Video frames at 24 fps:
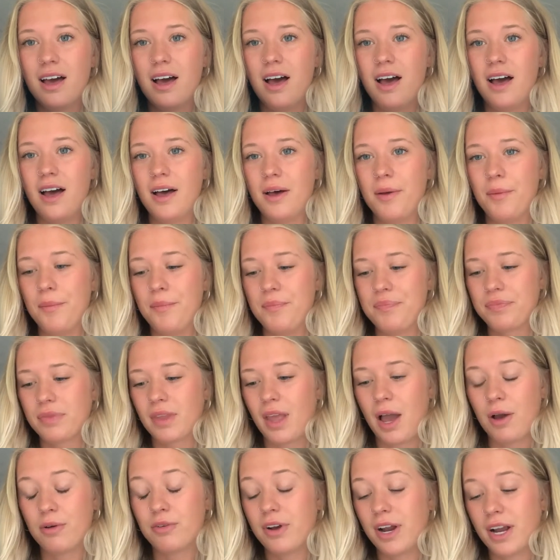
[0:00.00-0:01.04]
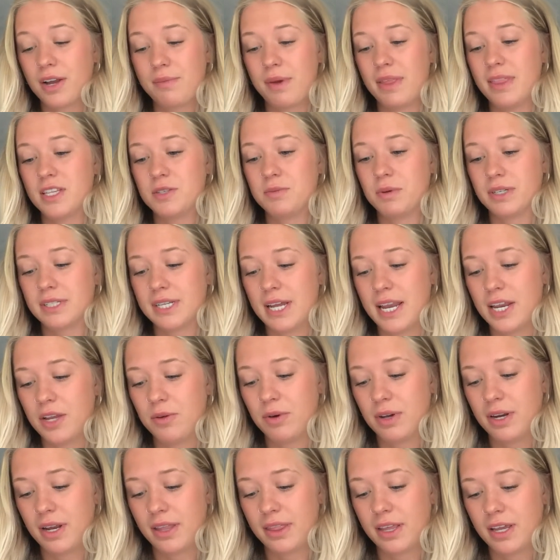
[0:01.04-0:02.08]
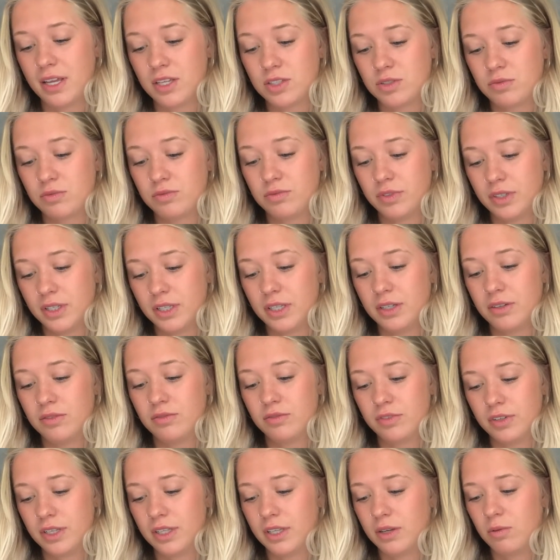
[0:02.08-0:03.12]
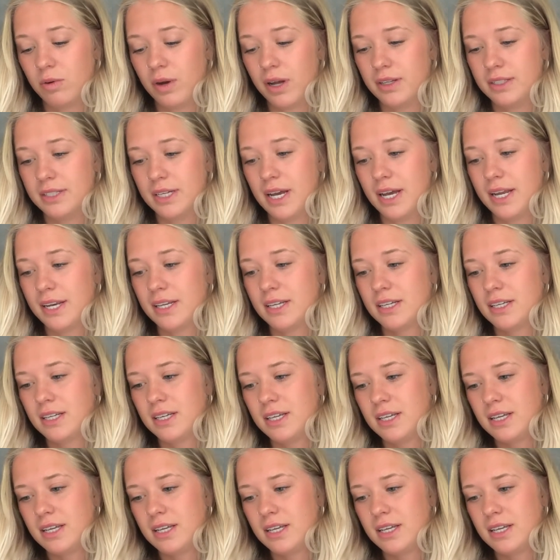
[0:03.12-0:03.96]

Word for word: Um, I would recommend this book to anyone. I think it's really, really well done.